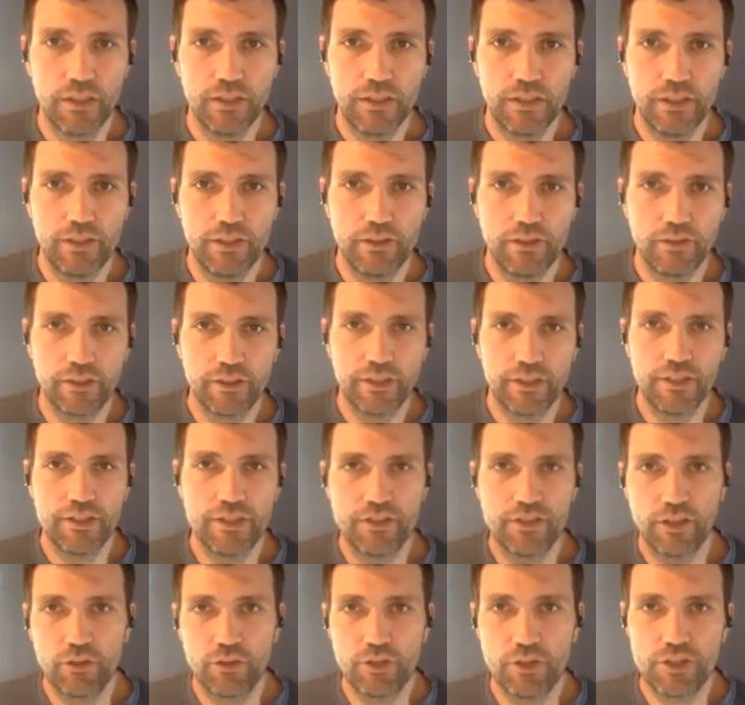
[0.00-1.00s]
Here
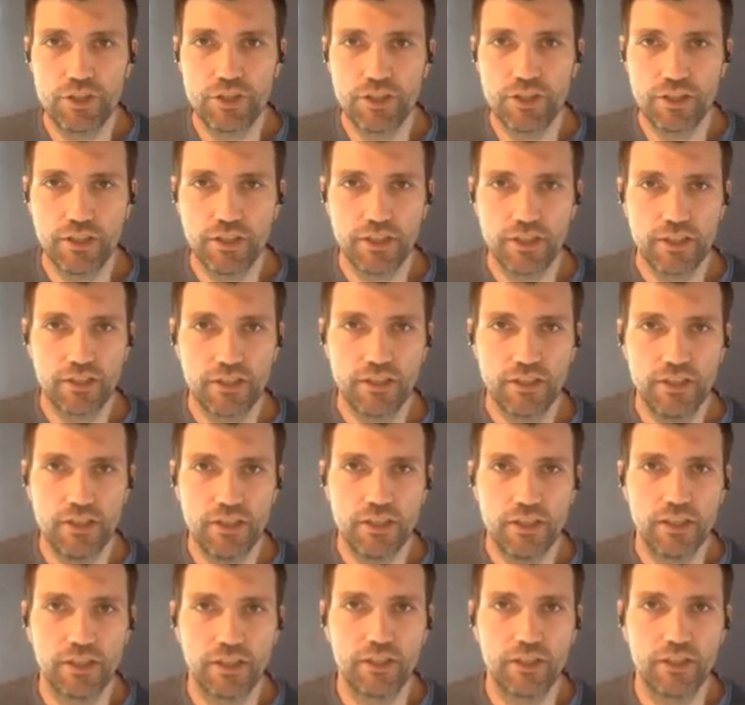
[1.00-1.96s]
is a question that the